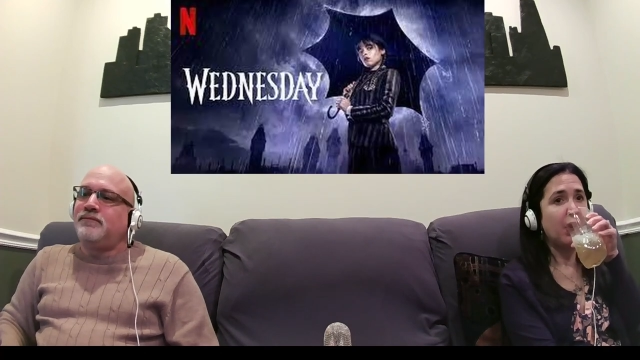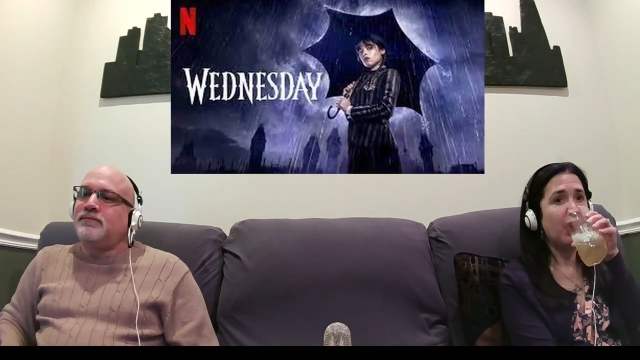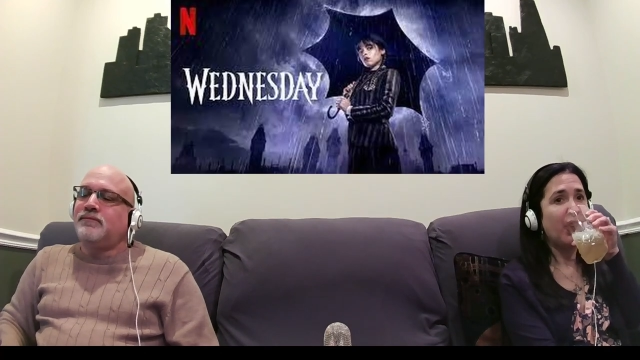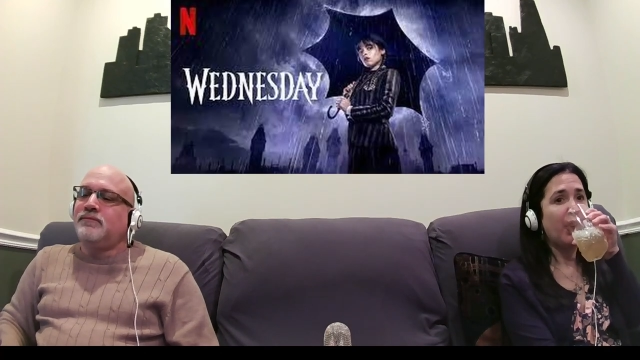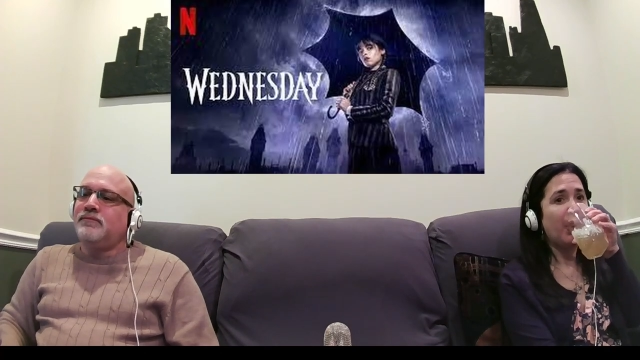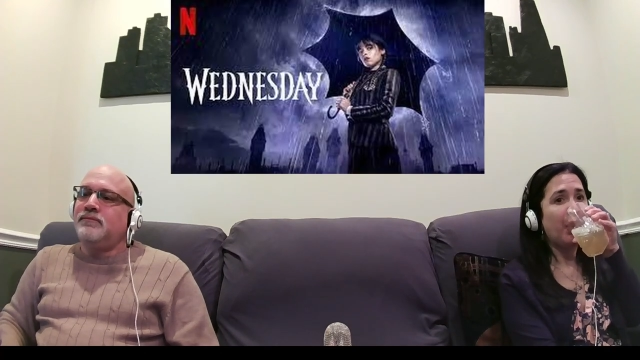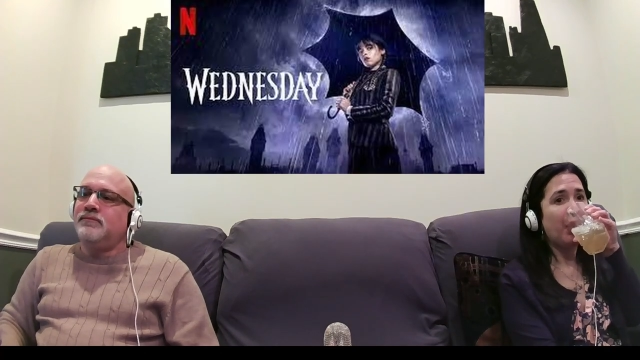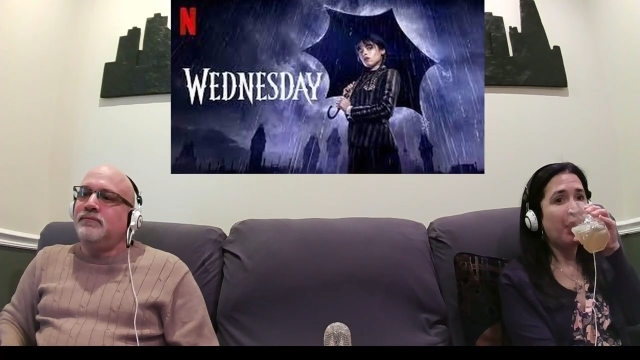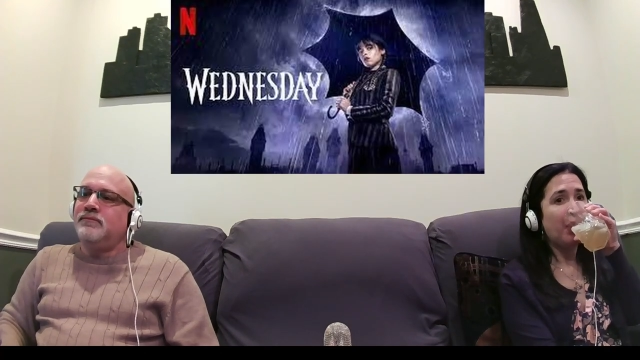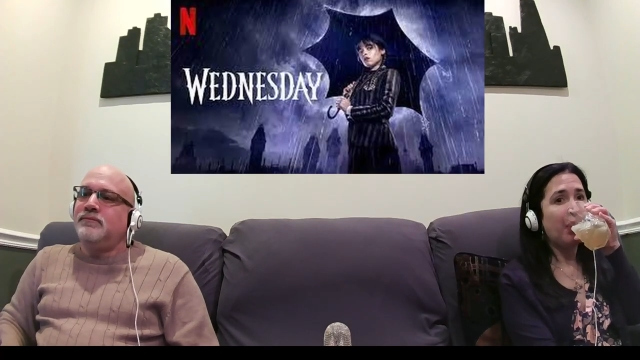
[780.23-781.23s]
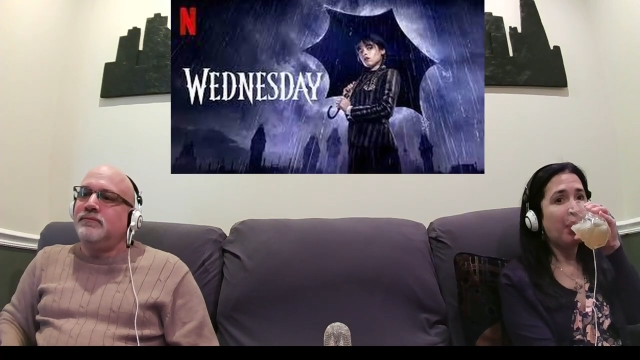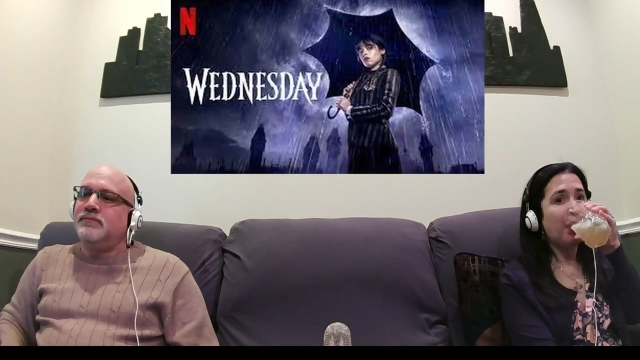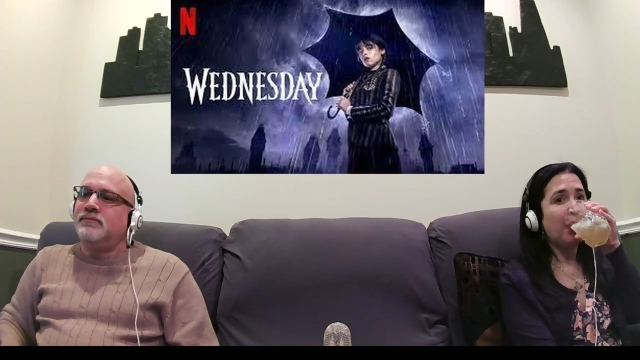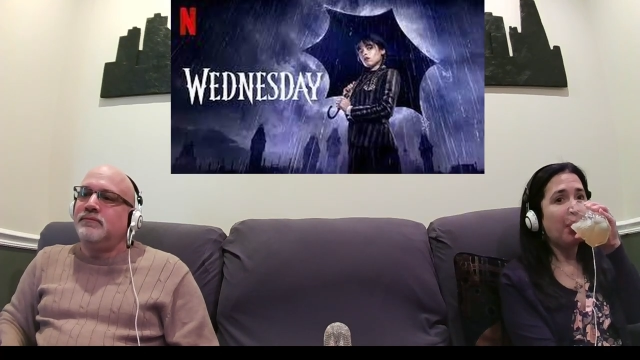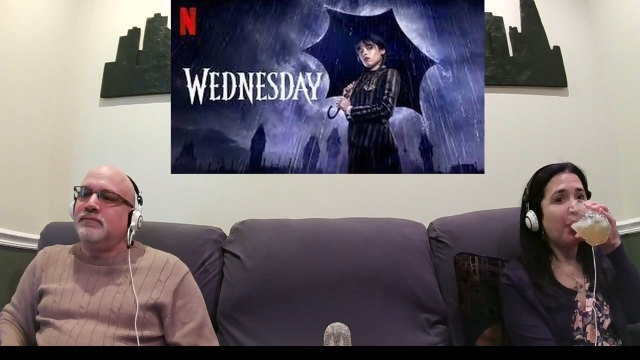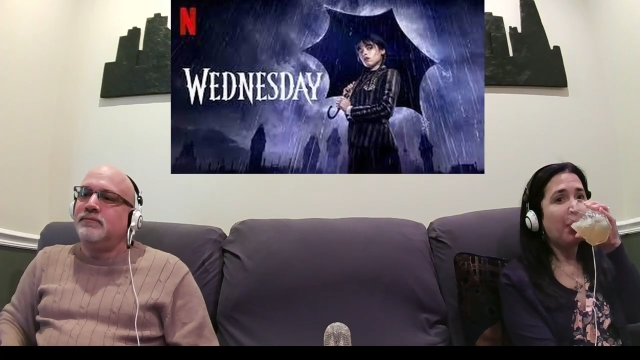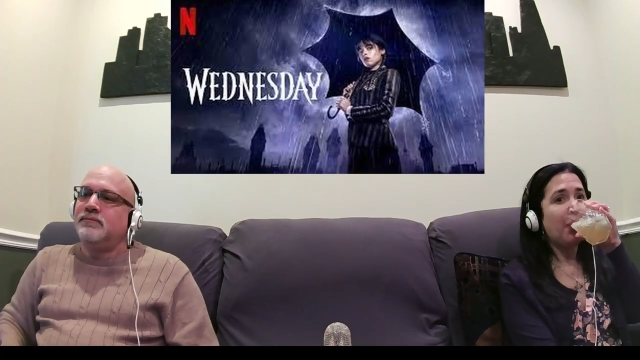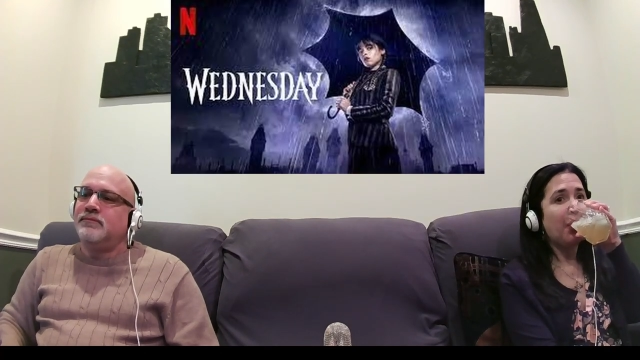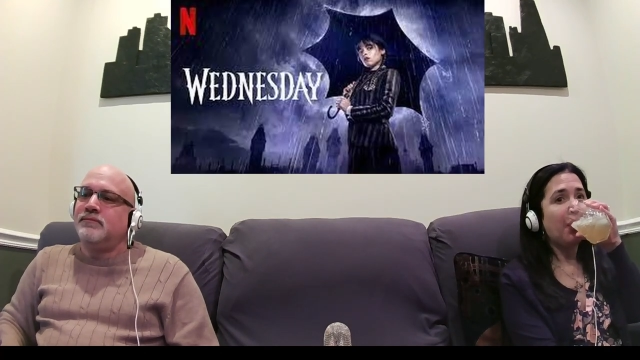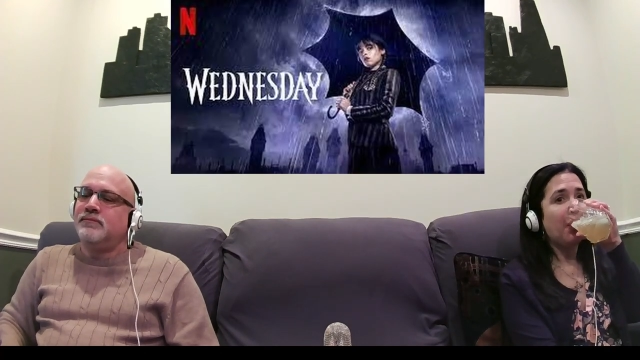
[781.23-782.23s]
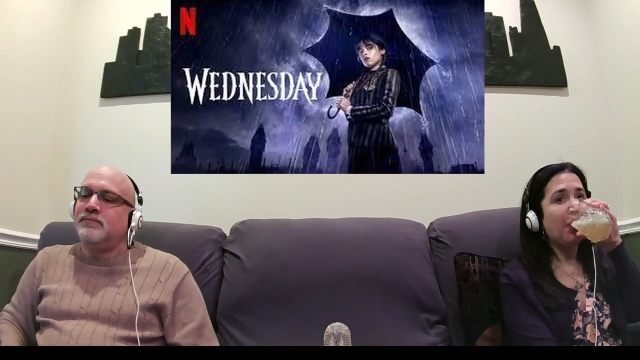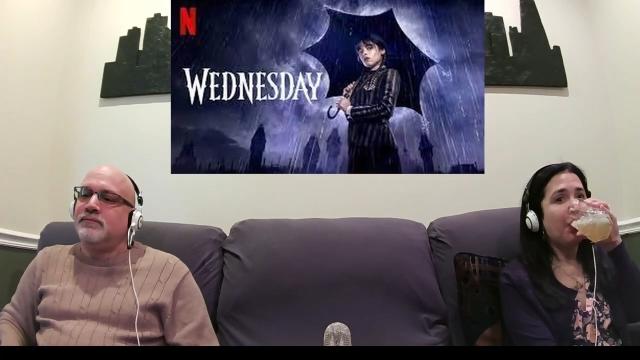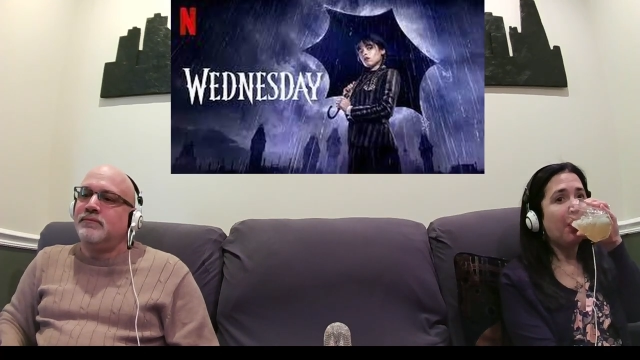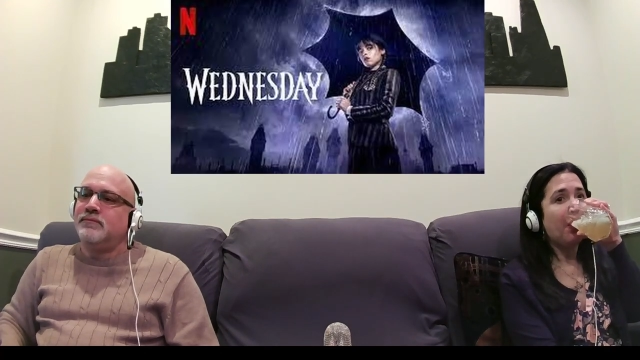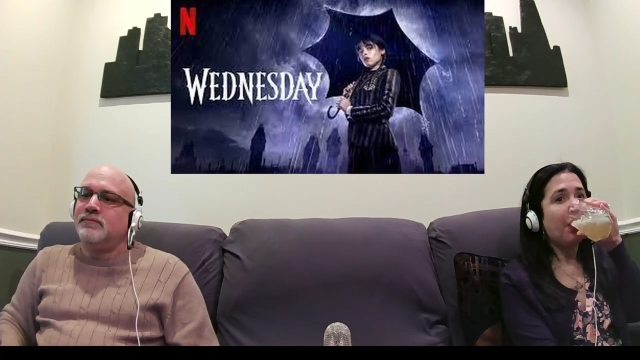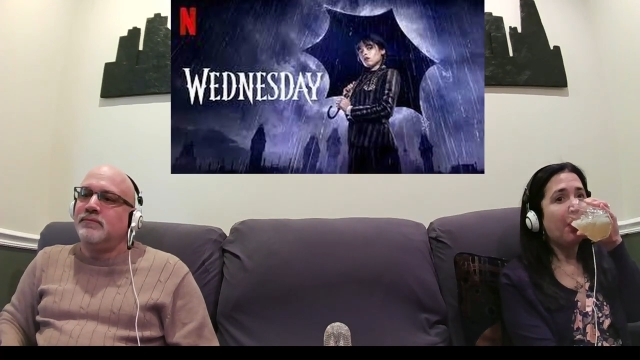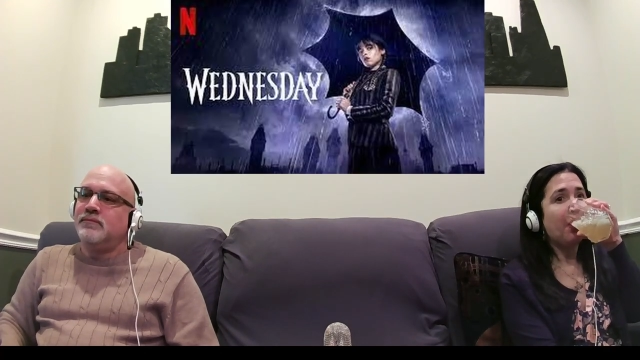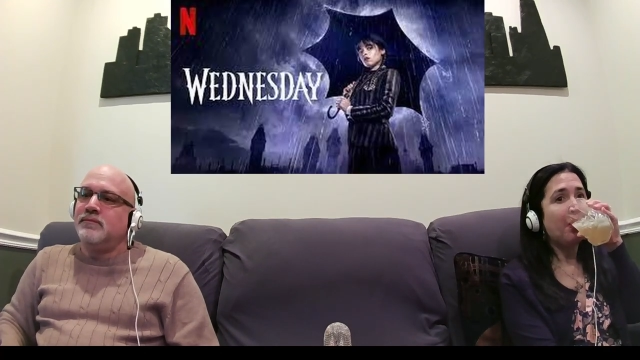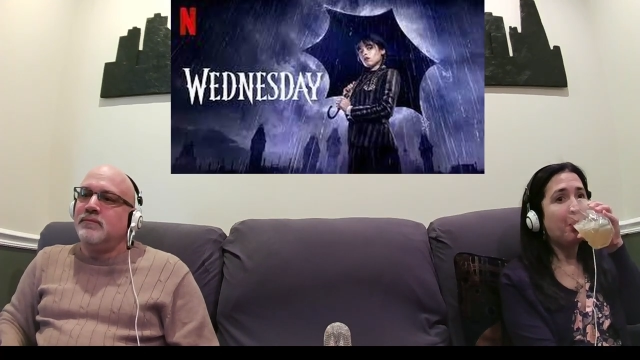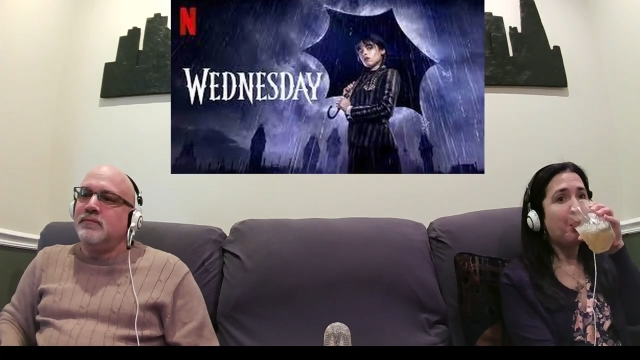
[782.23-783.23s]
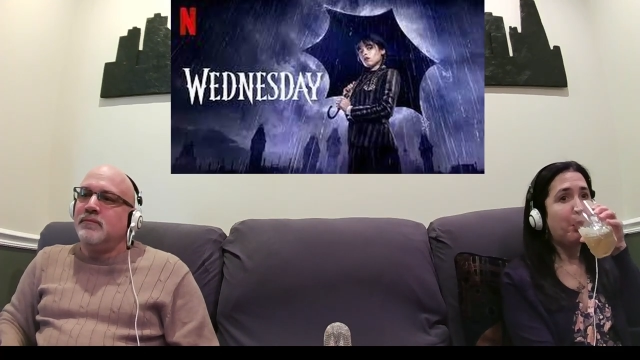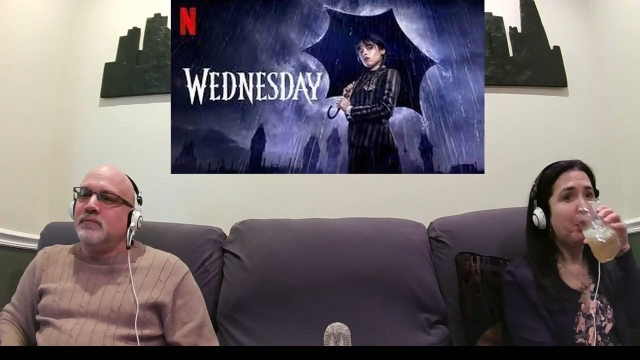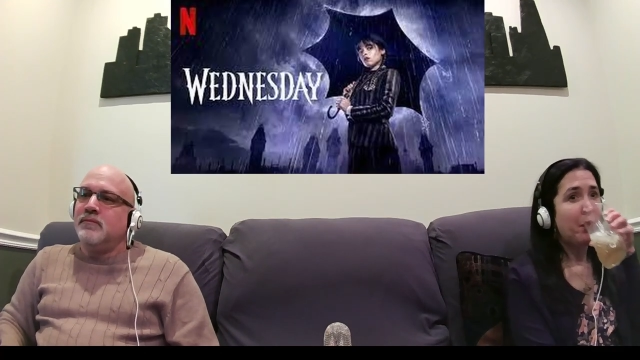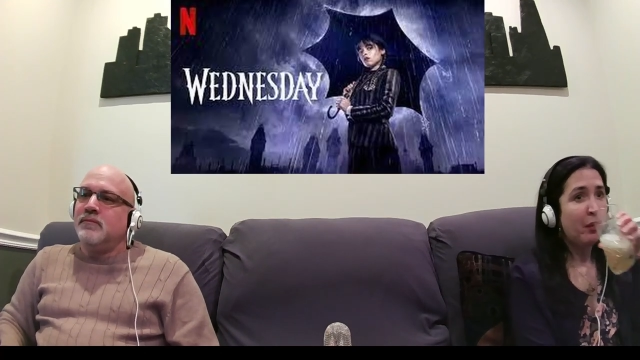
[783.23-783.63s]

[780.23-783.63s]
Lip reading: (silence)